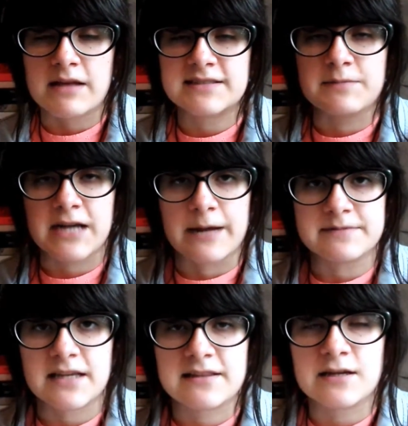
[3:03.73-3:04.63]

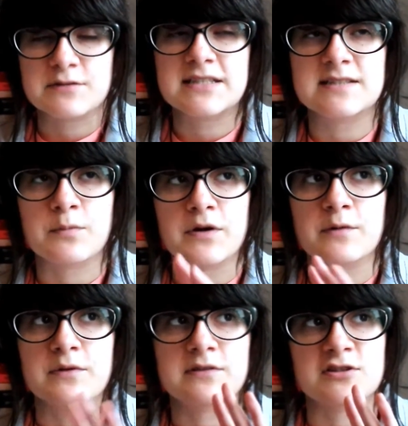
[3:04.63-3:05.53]
sometimes, I think I was
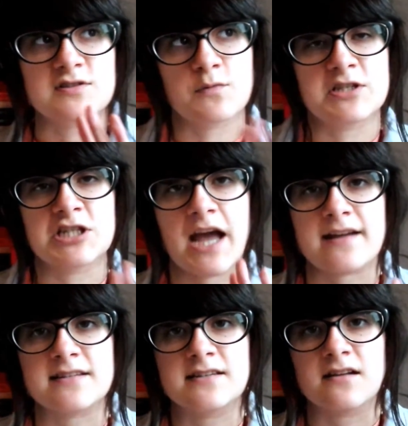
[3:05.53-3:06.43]
disappointed with just the way she
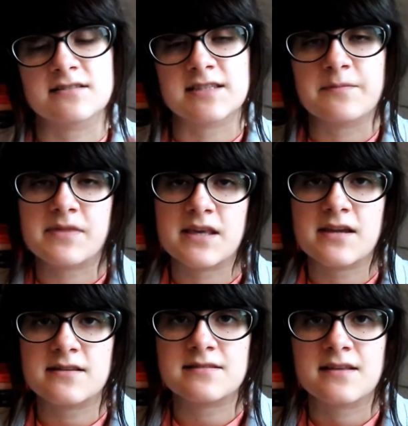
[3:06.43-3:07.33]
acted on some
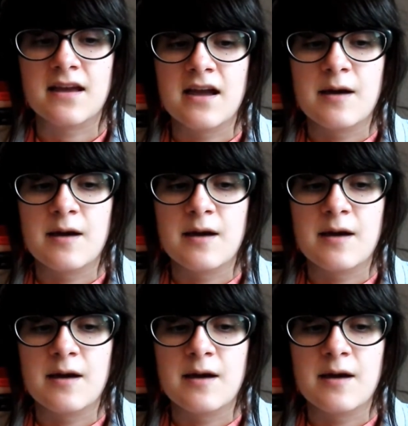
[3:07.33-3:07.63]
things,